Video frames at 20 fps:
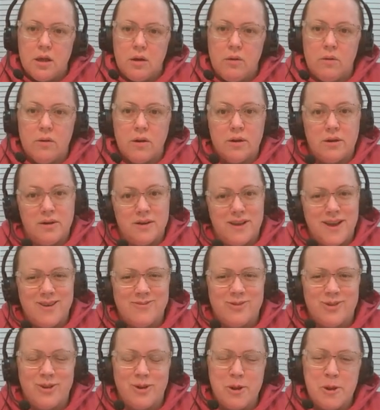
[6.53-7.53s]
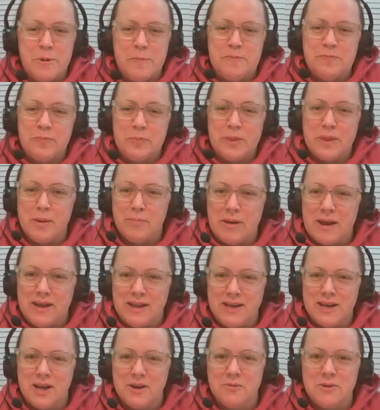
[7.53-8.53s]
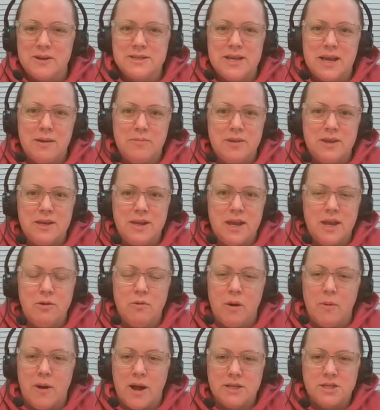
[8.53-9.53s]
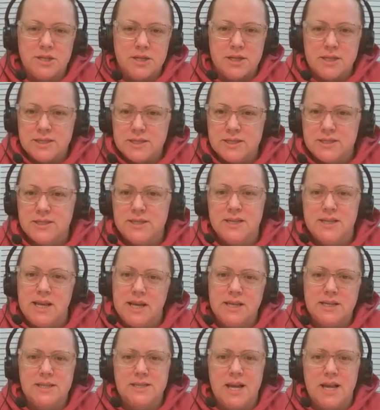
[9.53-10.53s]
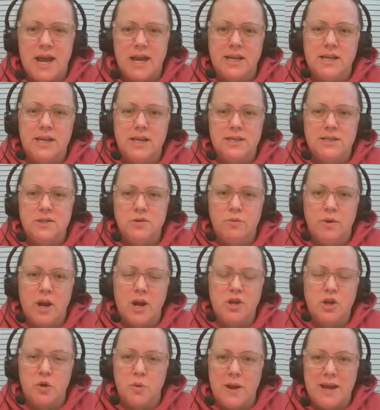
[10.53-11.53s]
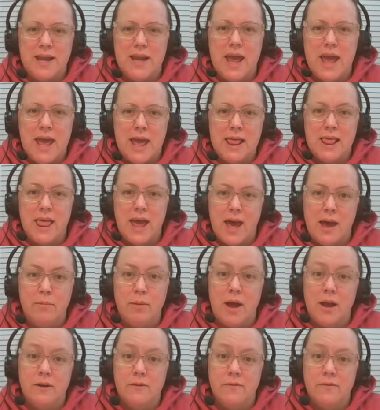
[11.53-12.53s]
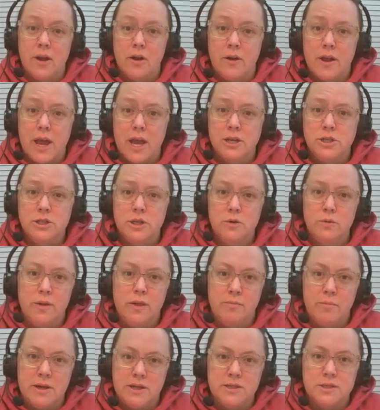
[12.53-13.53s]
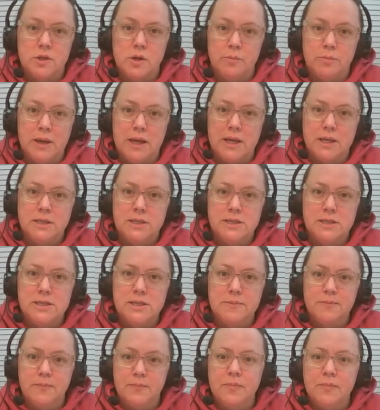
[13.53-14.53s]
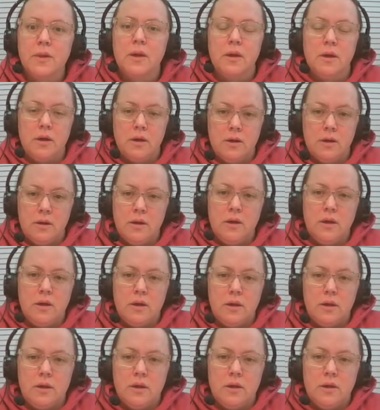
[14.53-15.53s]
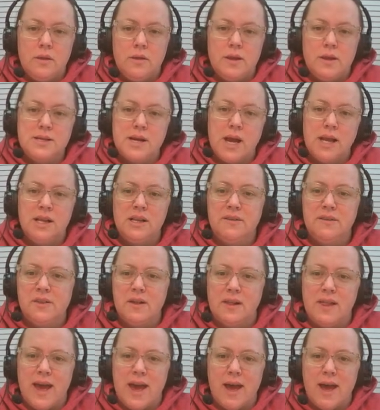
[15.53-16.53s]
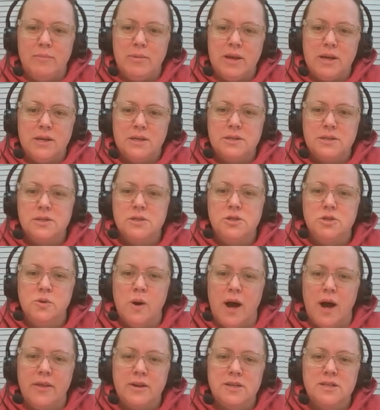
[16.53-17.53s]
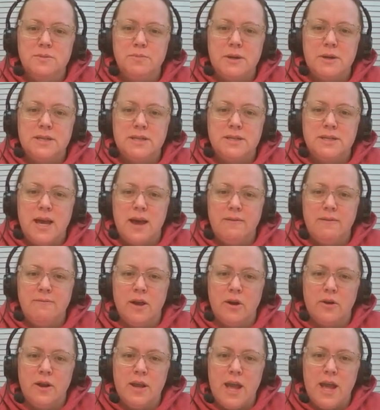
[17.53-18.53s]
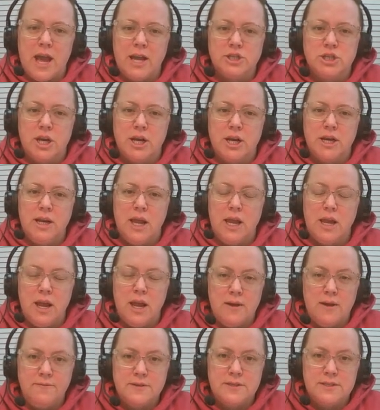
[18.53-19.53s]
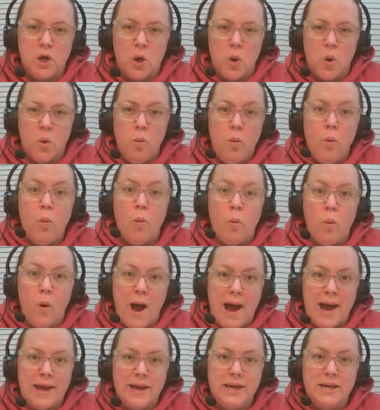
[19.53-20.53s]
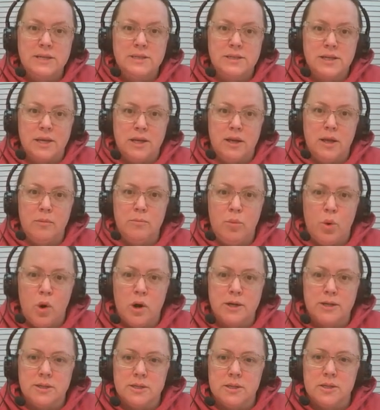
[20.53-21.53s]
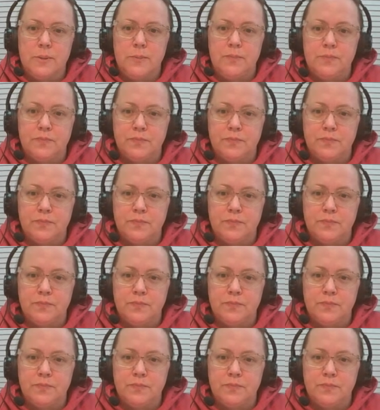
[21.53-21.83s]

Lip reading: or good afternoon, depending on what time of the day you are watching this. Today's scientists, we are doing a lab on variation with pinto beans. The title of the lab is, Do Other Species Have Variation? And if so, why is it important?